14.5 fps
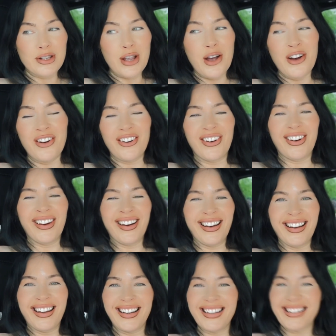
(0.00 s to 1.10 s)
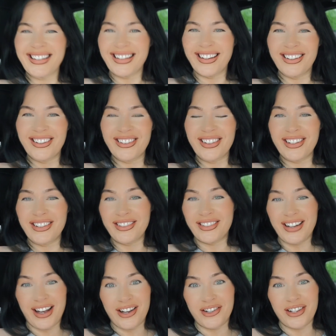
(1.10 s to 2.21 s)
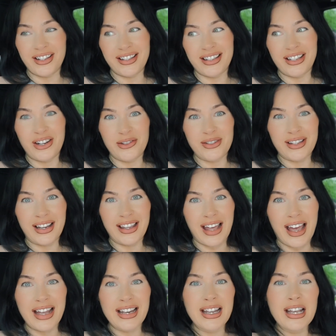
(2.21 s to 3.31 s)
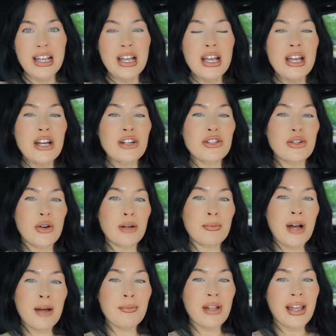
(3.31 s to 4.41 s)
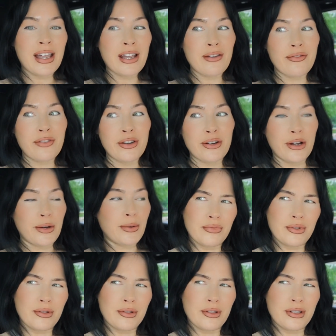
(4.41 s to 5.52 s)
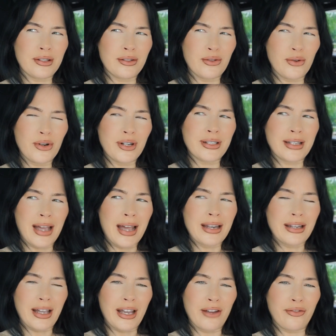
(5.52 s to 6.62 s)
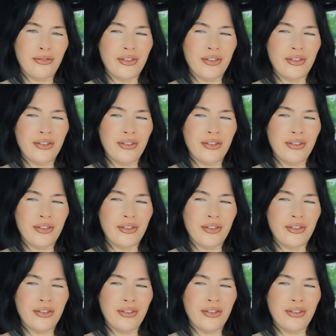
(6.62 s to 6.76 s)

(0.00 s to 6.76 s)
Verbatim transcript: So so you're not it goes like that. Dog mom life, you know, dog dad life.